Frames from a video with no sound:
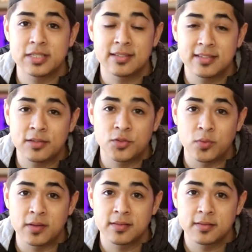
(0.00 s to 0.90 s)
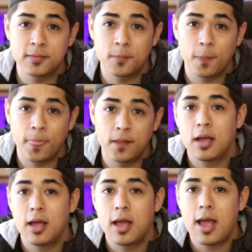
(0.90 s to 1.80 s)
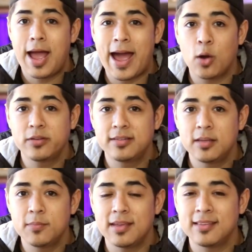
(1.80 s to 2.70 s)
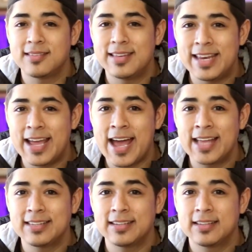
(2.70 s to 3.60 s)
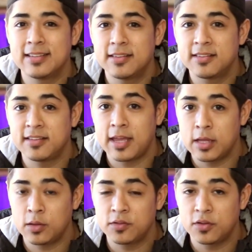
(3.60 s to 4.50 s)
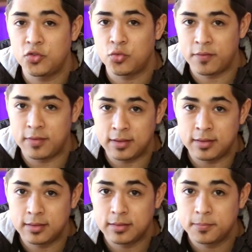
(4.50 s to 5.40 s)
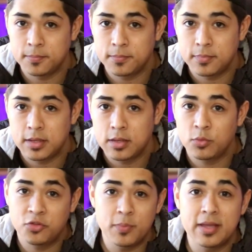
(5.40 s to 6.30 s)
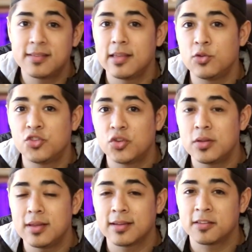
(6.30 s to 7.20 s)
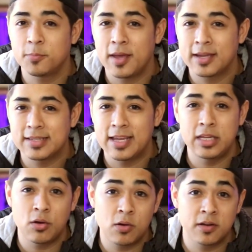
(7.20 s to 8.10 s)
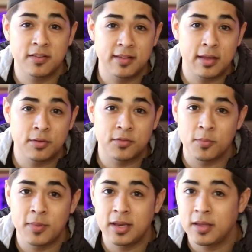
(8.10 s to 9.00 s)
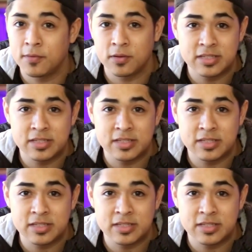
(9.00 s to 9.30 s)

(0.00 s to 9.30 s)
to sell to us. Our team is not sales driven, which means that you shouldn't expect any hard sales from any of our